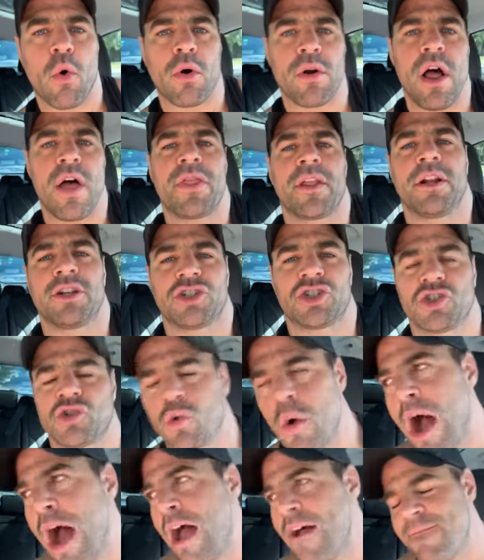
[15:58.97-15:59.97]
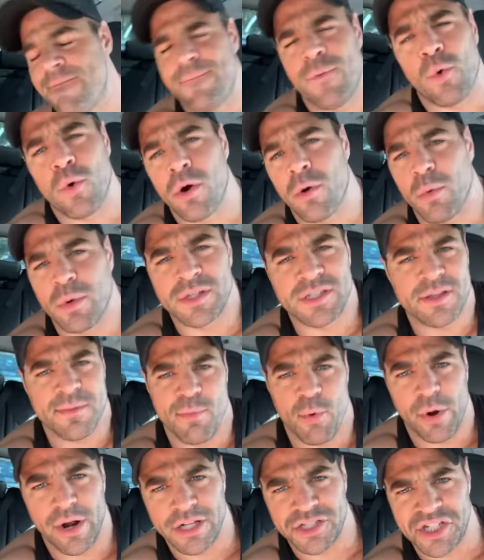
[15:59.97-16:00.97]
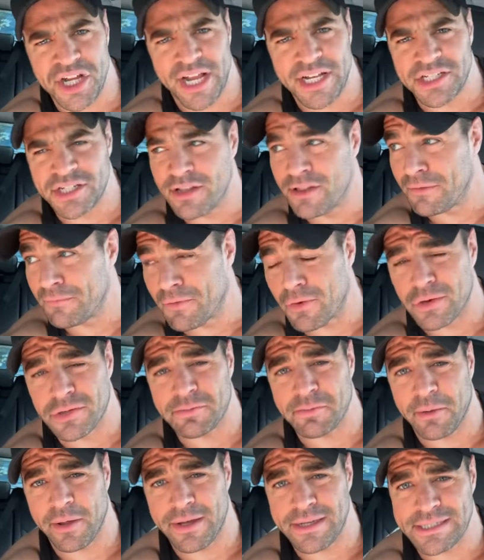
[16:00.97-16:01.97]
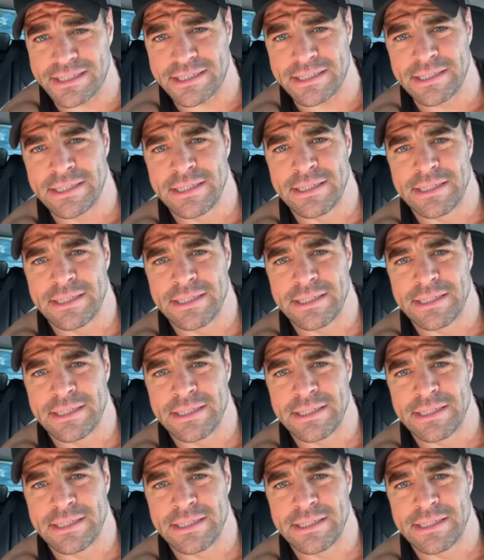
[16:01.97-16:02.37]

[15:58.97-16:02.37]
or nothing to strive for, what's the point of changing in the first place?